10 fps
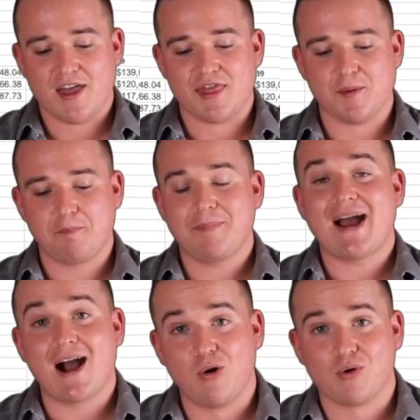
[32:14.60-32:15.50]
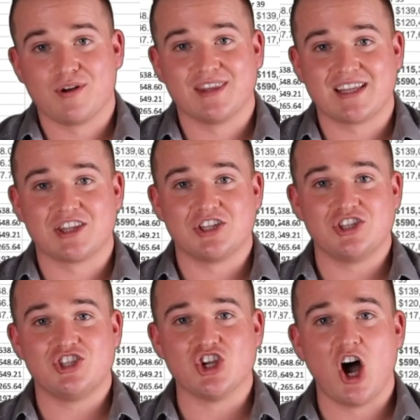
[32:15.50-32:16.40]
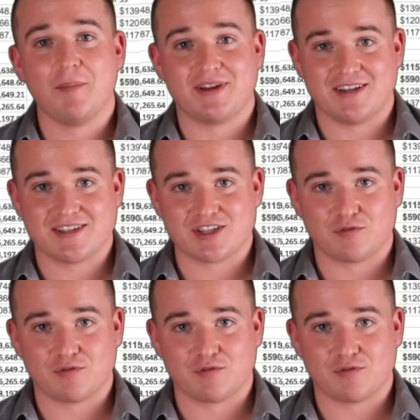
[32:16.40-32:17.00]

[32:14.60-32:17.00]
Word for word: the power and like the dominance